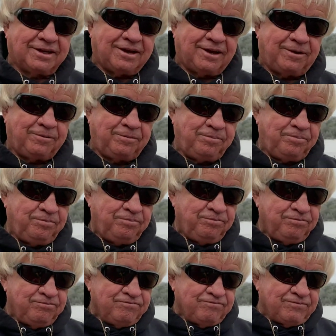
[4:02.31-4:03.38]
uh,
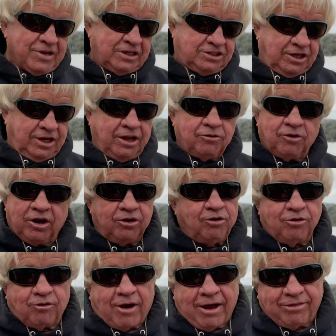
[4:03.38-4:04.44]
she didn't really do
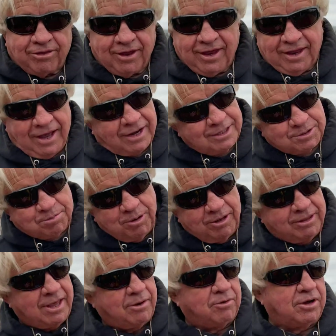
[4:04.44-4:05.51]
the right thing. I'll just put it
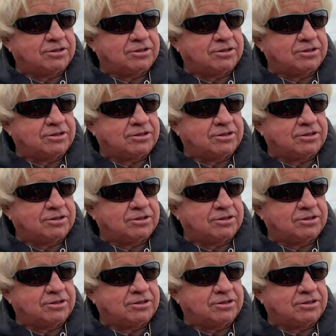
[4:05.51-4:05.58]
that way.